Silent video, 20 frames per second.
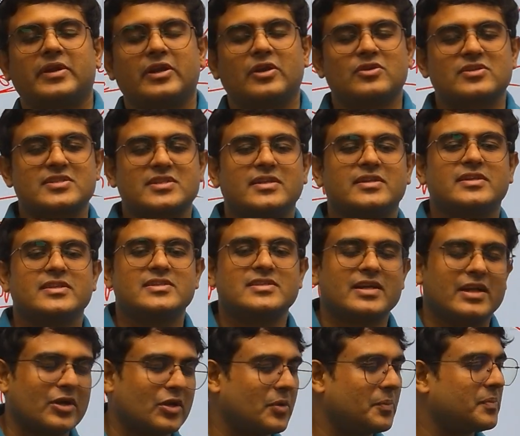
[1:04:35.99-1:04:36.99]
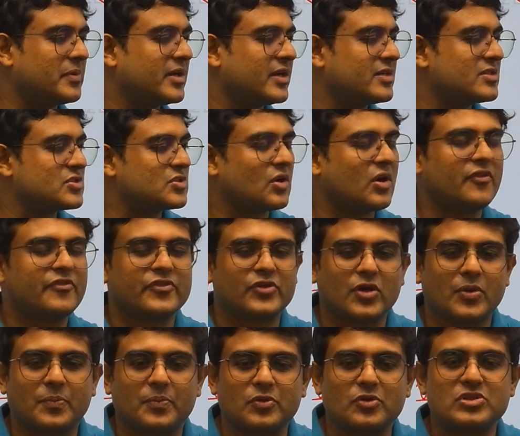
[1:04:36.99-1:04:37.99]
or cities adopted soft
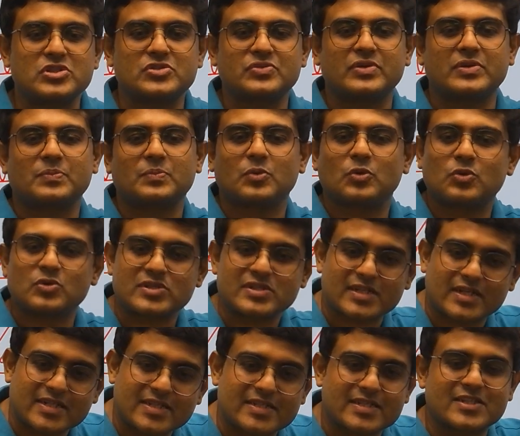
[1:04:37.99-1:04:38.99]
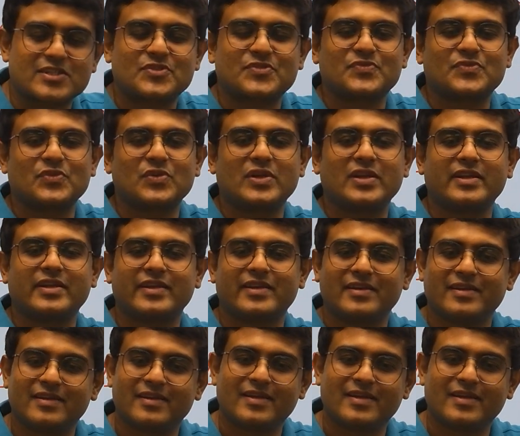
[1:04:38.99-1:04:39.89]
approach were more successful in